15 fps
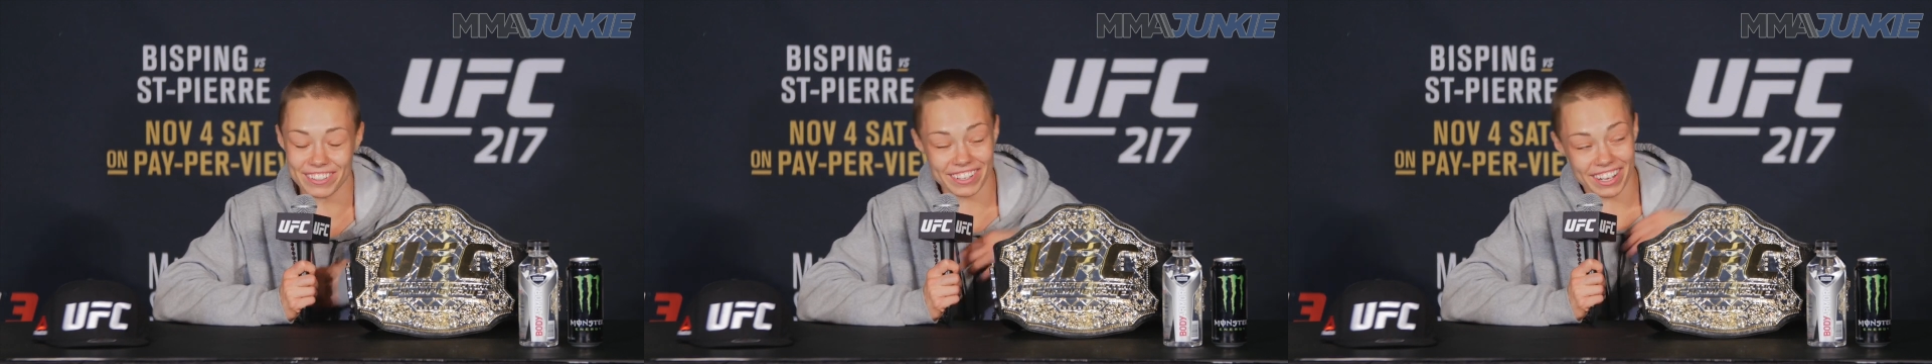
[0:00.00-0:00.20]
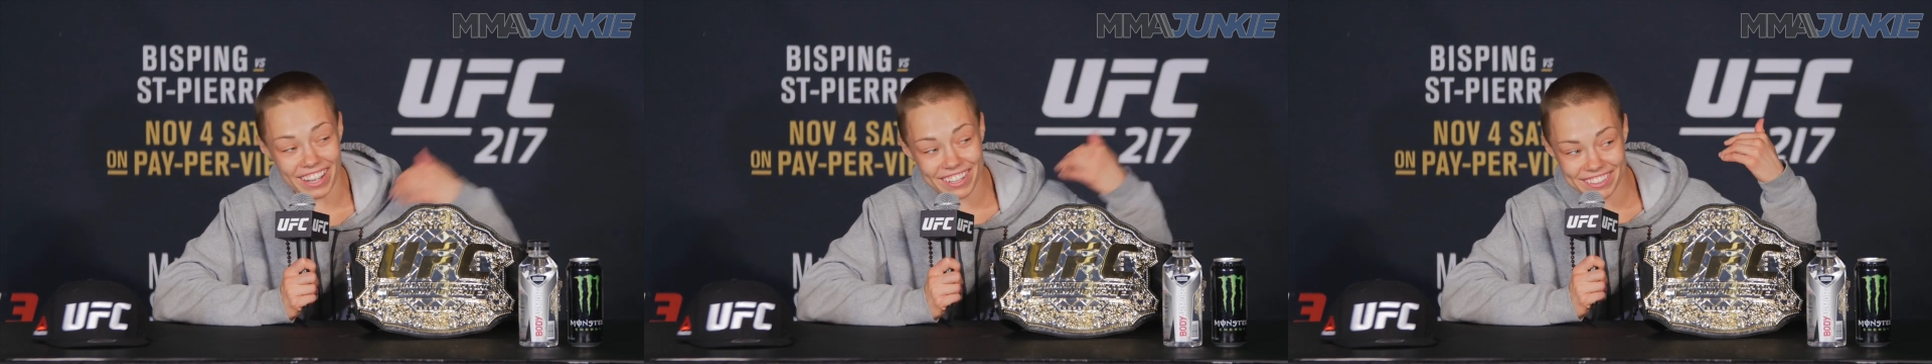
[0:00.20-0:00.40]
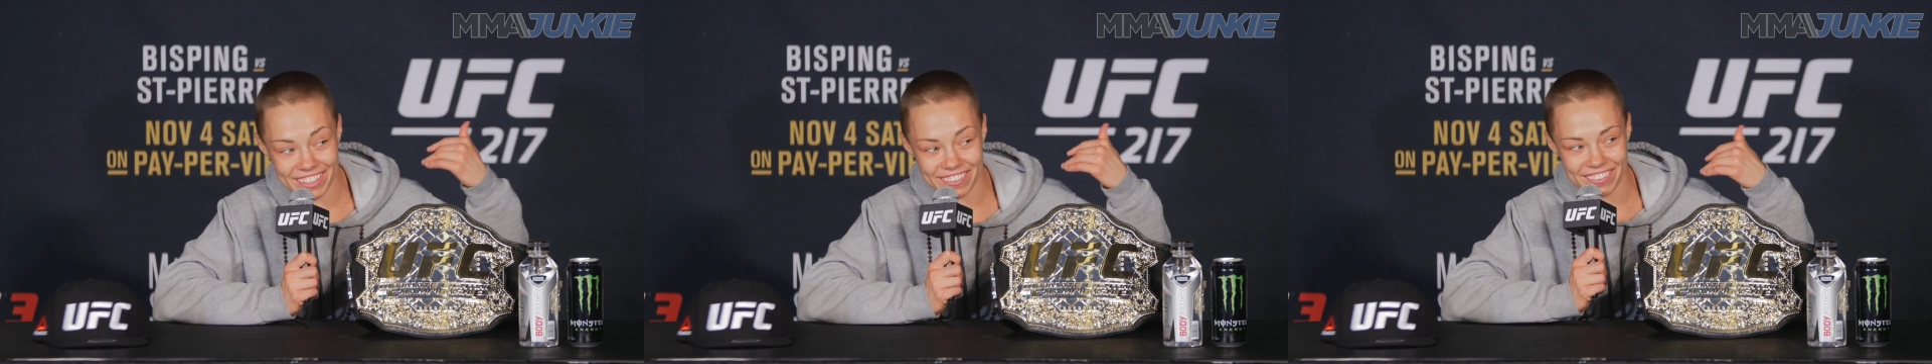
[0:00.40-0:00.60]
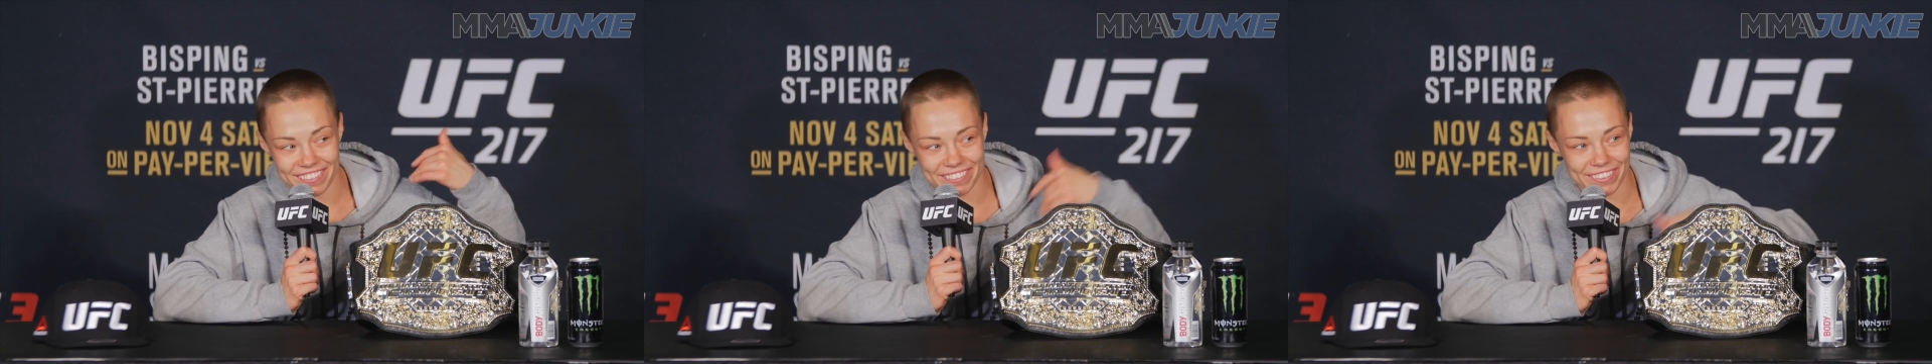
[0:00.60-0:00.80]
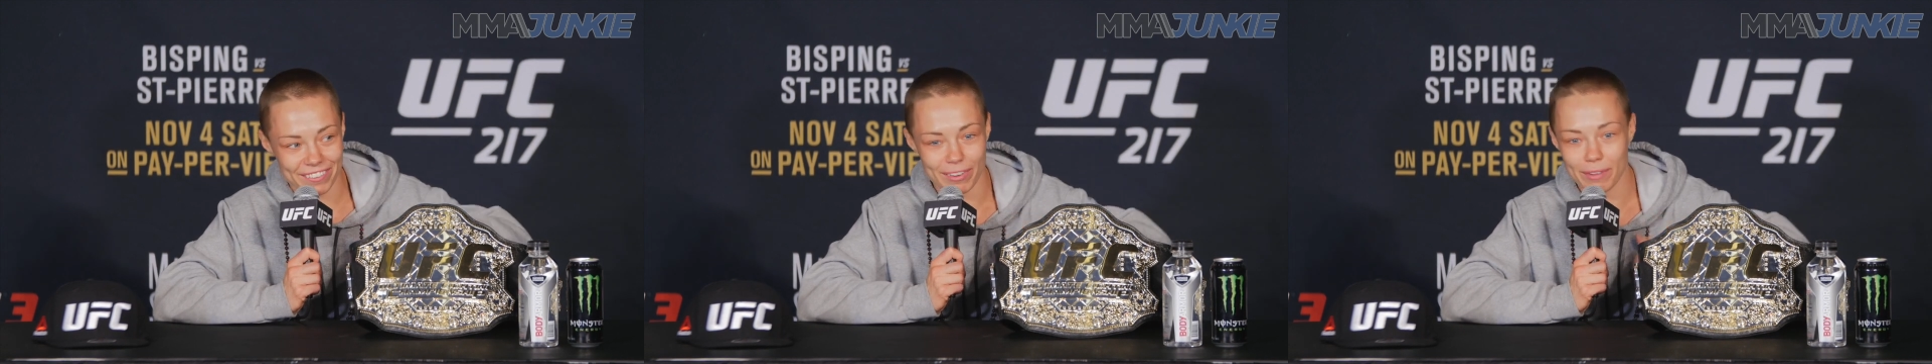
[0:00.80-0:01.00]
You can ask him
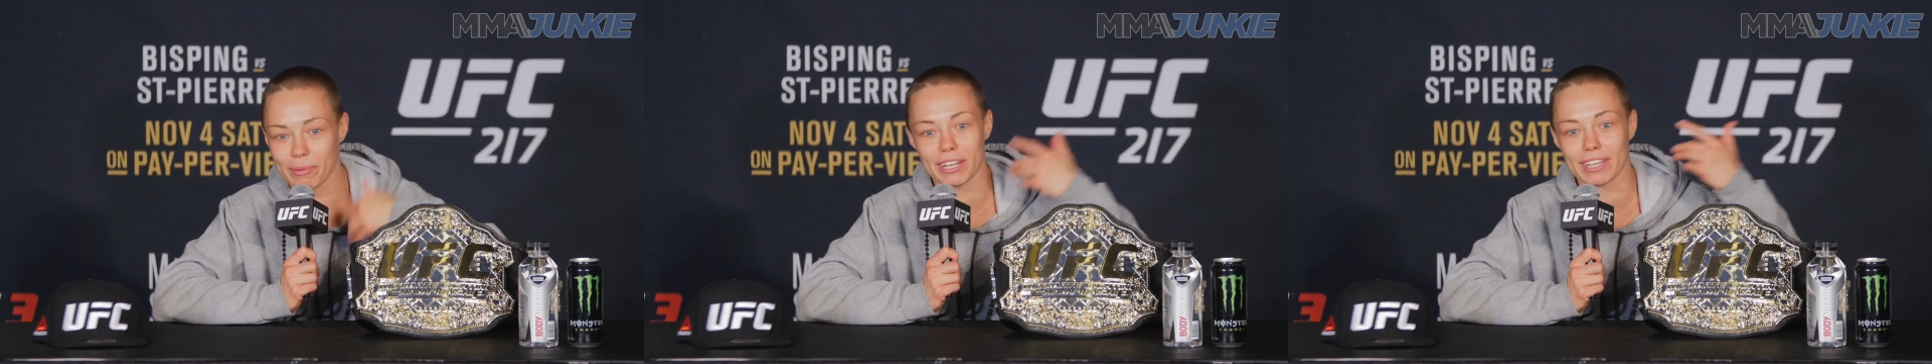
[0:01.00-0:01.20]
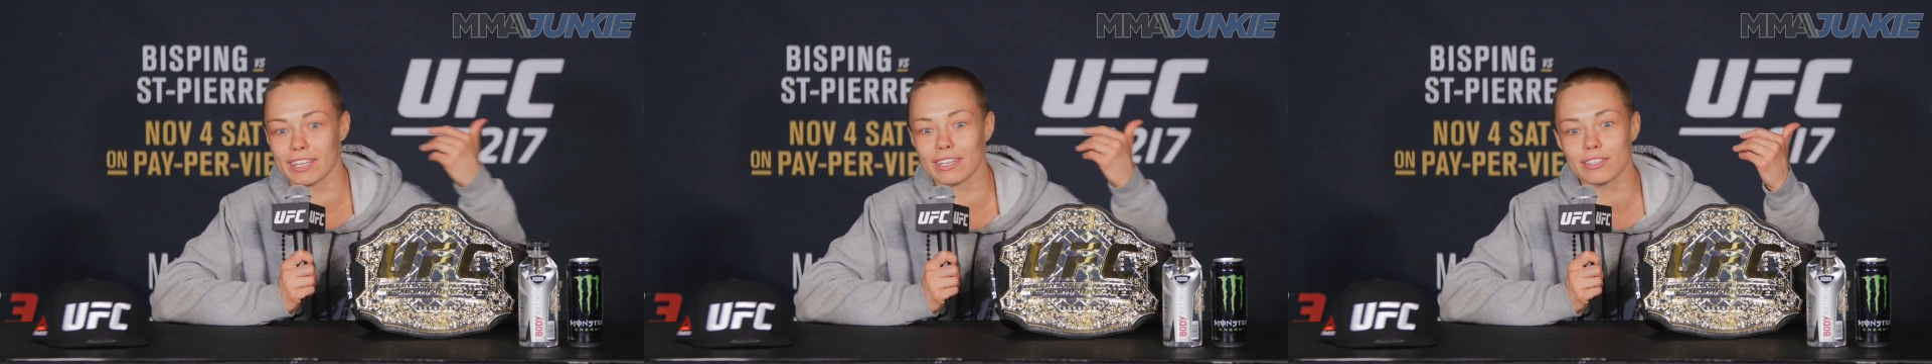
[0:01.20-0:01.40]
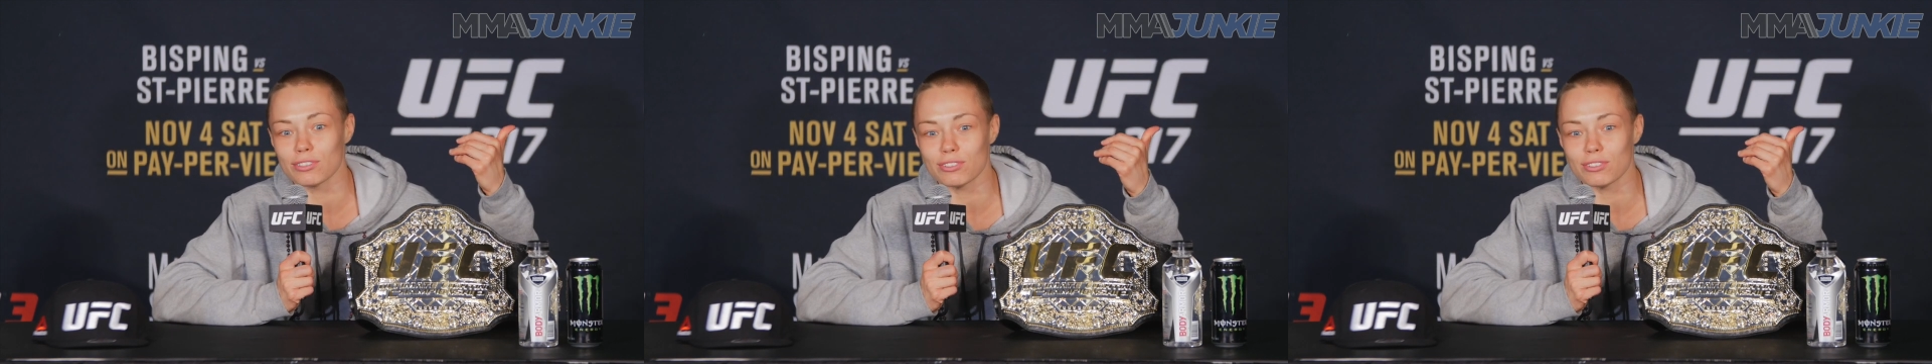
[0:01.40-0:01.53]
if he remember, but he